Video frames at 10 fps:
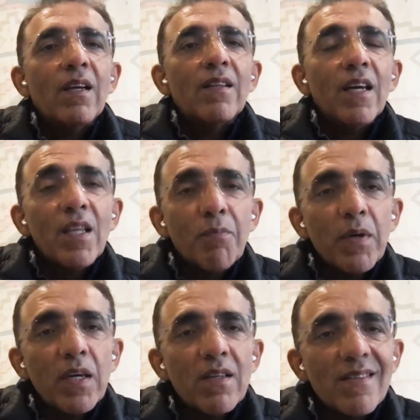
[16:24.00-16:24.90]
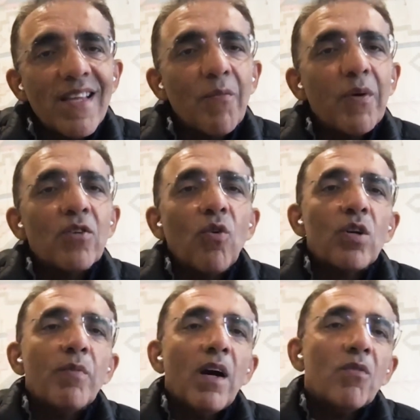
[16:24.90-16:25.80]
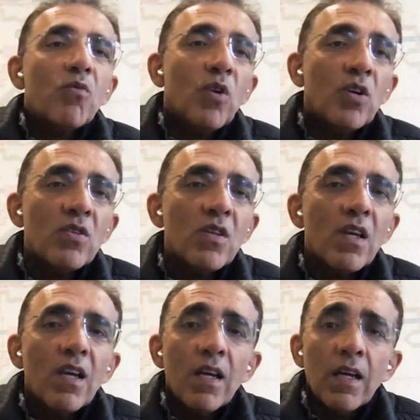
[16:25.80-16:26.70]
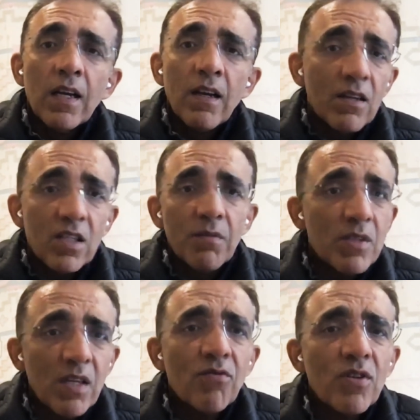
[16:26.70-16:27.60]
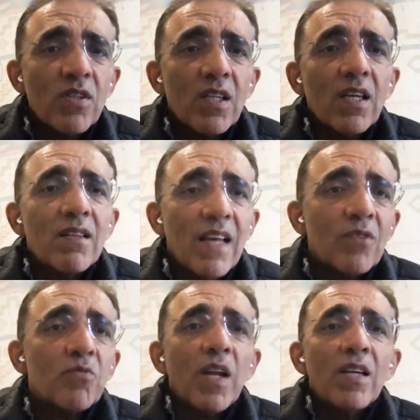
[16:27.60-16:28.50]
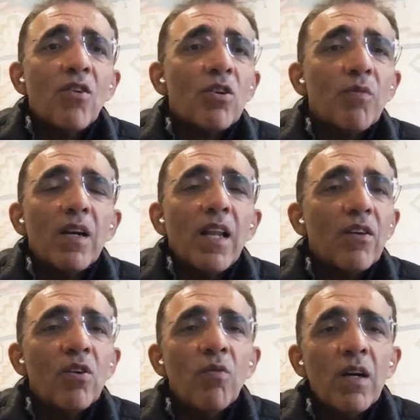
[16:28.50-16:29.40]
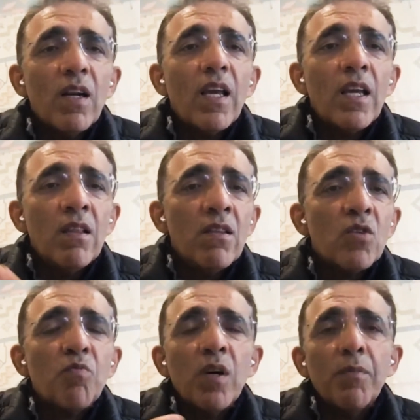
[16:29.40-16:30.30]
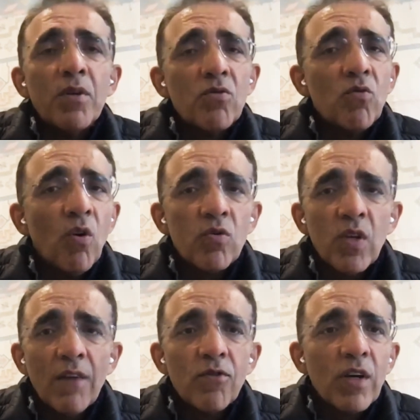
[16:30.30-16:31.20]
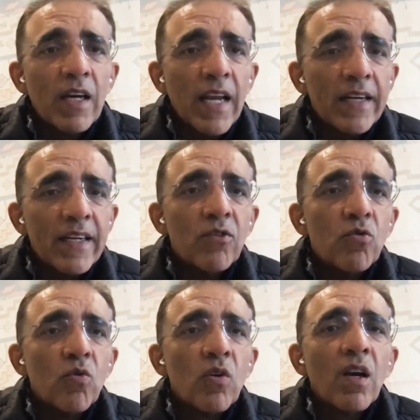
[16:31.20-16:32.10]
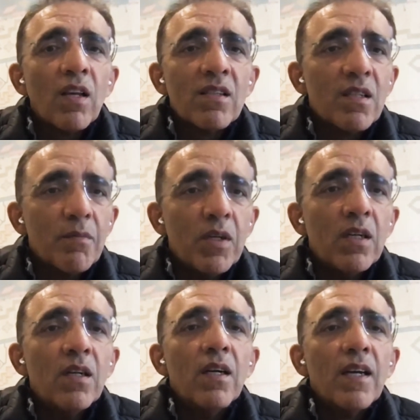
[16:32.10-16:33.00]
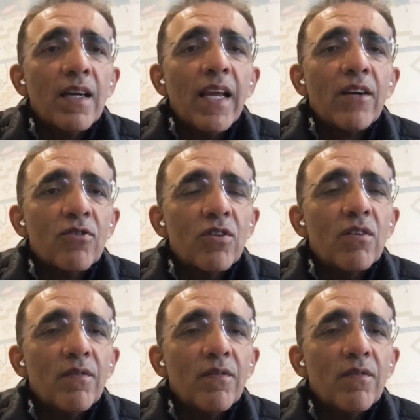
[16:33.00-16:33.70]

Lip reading: The other piece that we talked about was customer centricity. That's what I talked about. That, in this purpose, you also have to connect into customer connection,